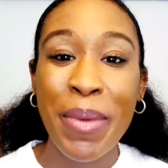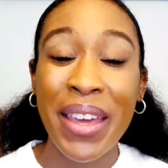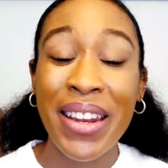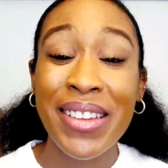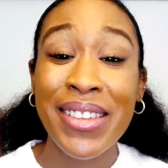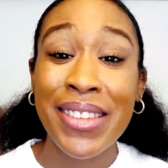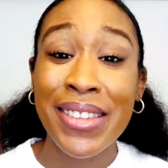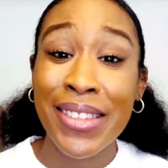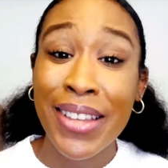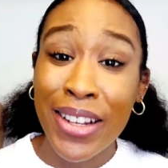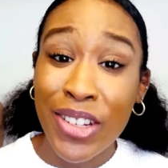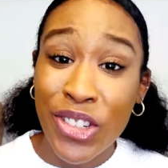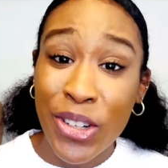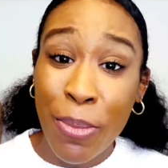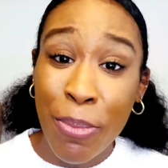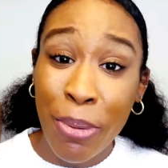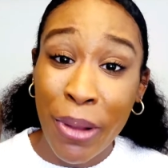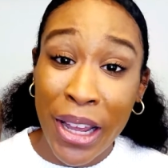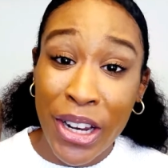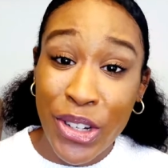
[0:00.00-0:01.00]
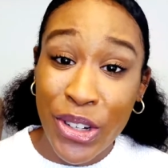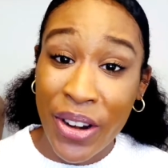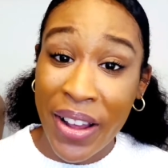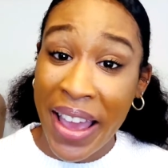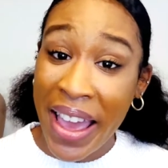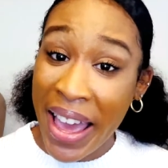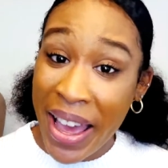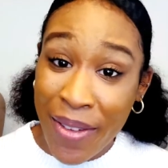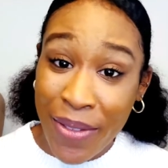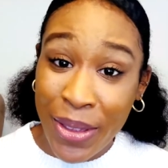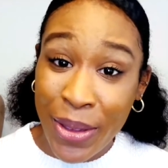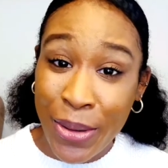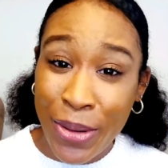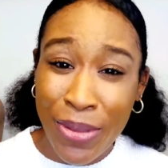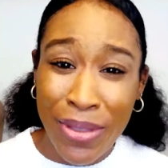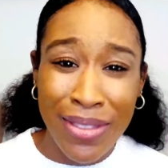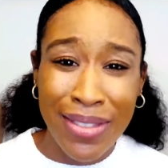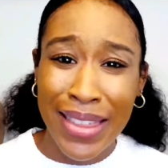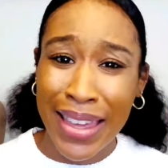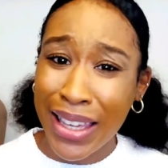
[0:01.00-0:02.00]
It is such a pleasure to have you.
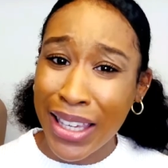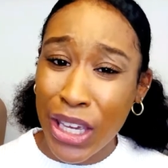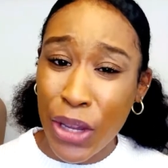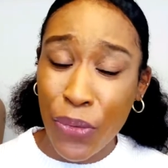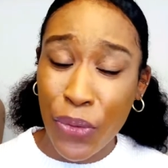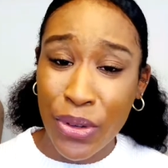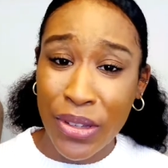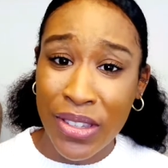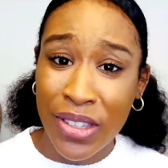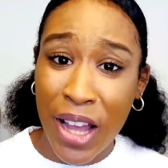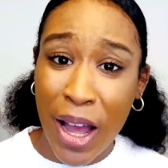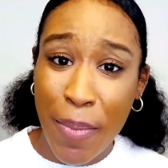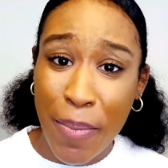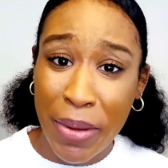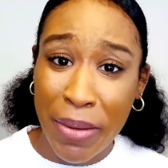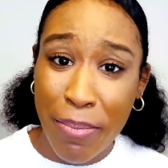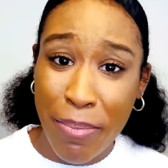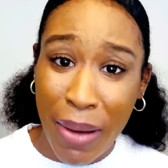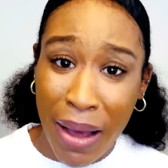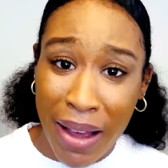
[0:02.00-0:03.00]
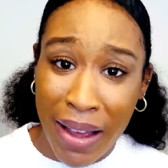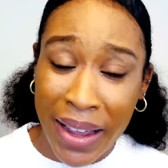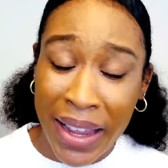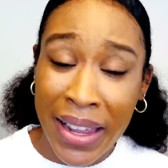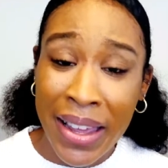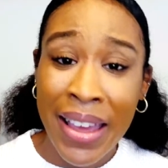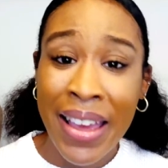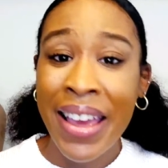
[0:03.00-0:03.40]
Thank you for stopping by.